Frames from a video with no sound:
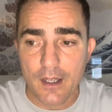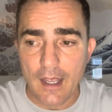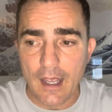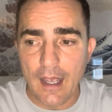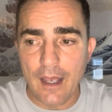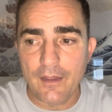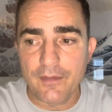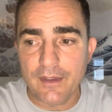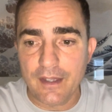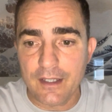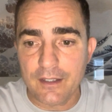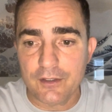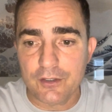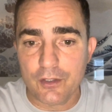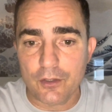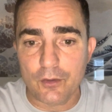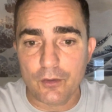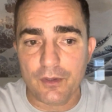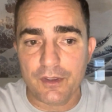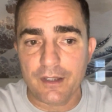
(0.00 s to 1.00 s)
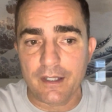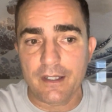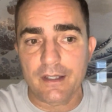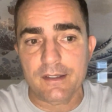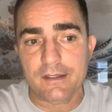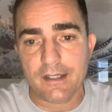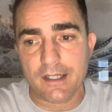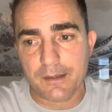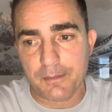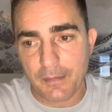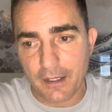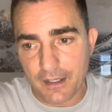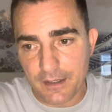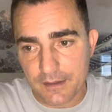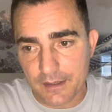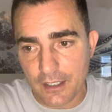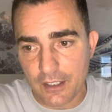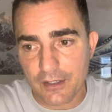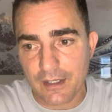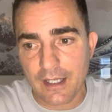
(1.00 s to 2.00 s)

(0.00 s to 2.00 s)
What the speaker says: and they do things like meditate.